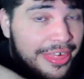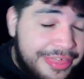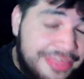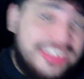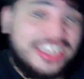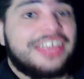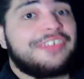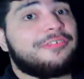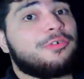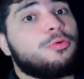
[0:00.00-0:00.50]

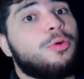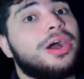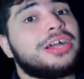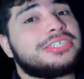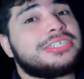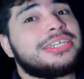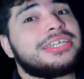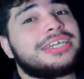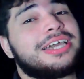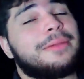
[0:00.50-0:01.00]
Thank you for
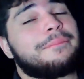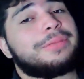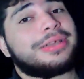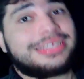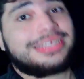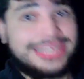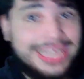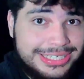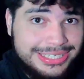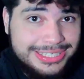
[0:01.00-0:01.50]
watching. Come
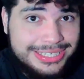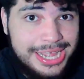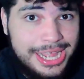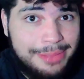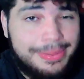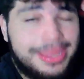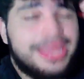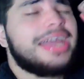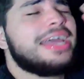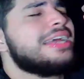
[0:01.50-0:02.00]
back next
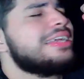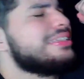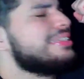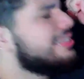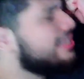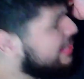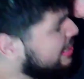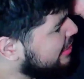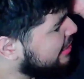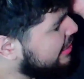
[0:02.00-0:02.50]
time and
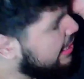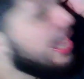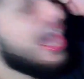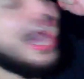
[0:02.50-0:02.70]
see you